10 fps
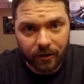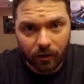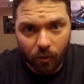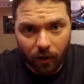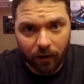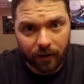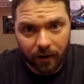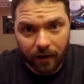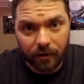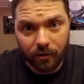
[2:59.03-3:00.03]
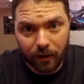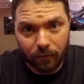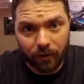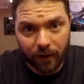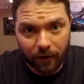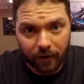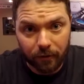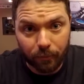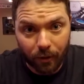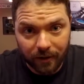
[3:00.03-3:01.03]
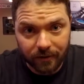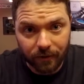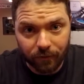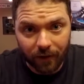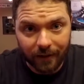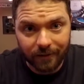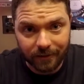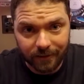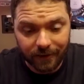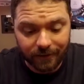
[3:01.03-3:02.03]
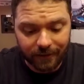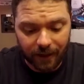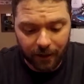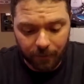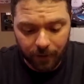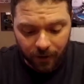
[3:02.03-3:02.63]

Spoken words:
and the quality that you need without an oppressive licensing scheme.